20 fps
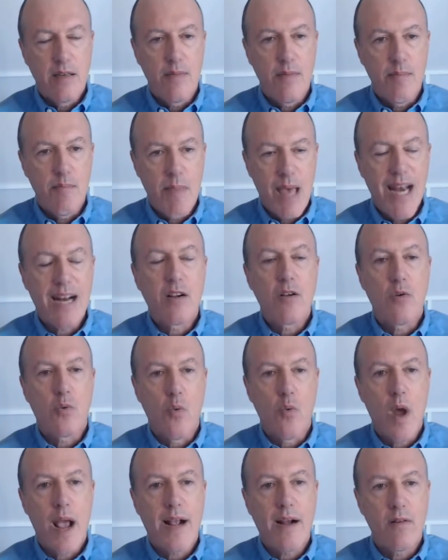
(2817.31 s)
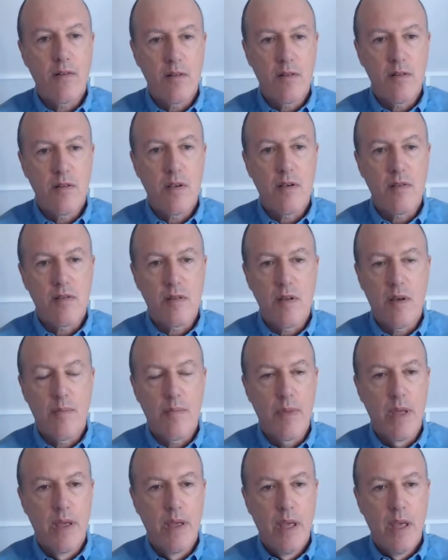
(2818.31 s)
medical record
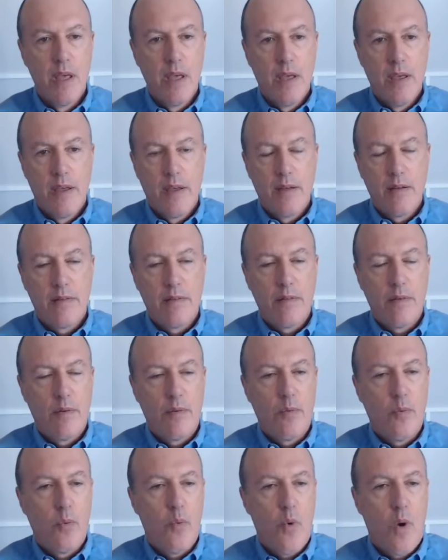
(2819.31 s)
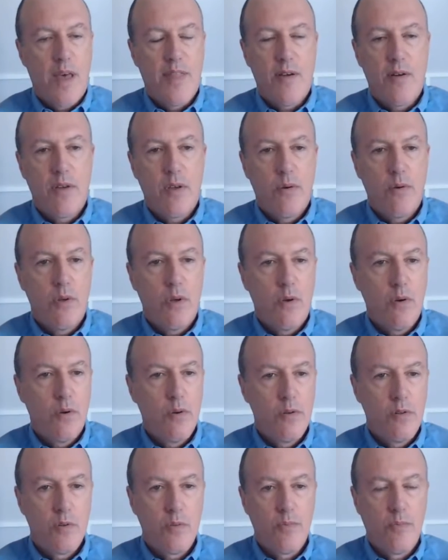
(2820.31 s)
system, whether you
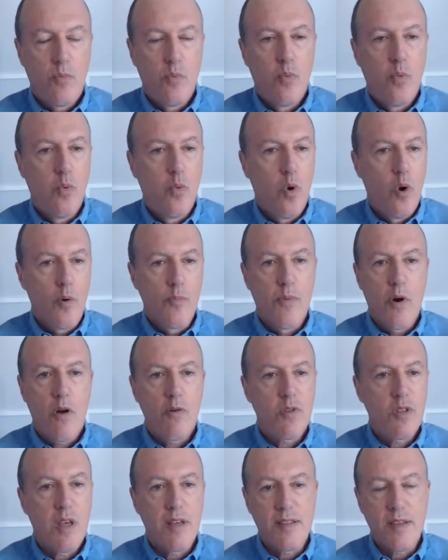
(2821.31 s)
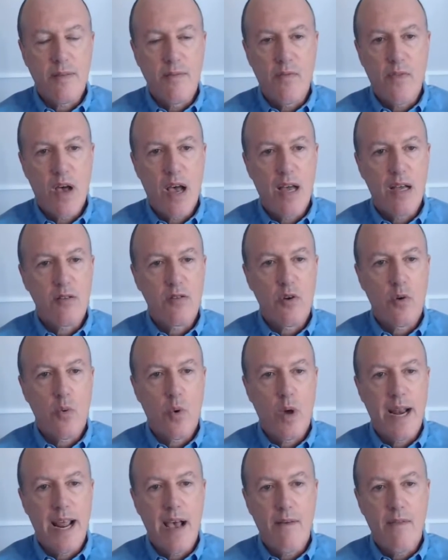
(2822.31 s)
use word processing files or
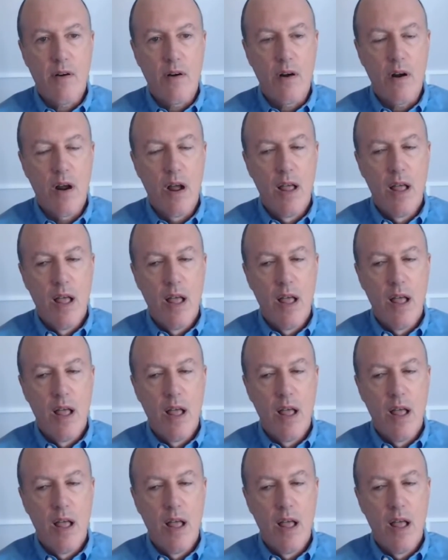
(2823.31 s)
whatever,